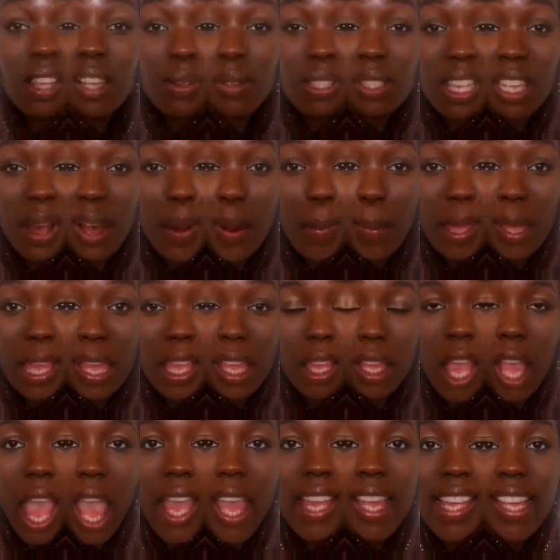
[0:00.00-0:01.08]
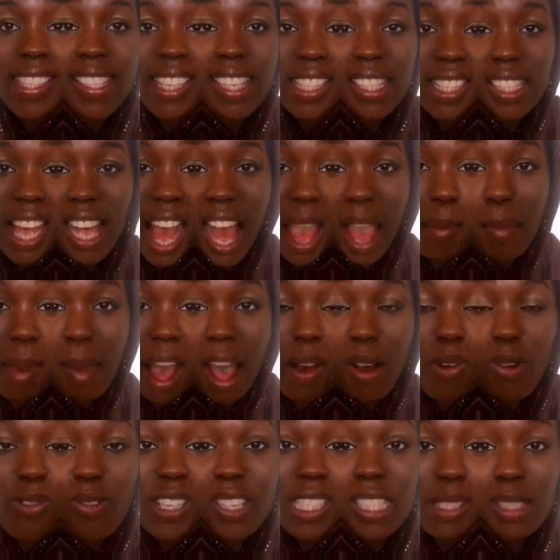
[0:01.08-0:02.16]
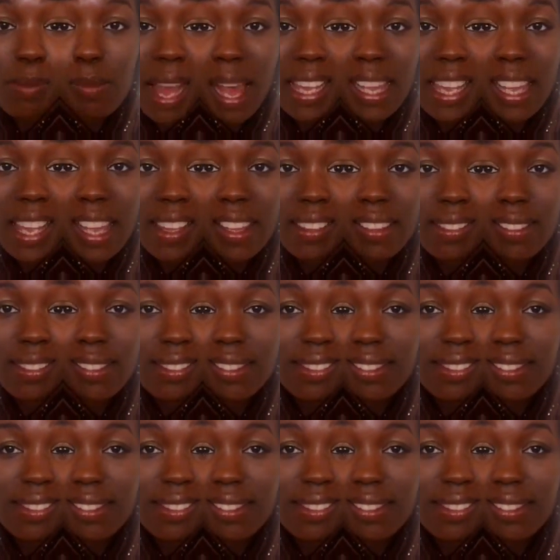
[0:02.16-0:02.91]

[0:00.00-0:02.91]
So tell me, is it time out for smacking?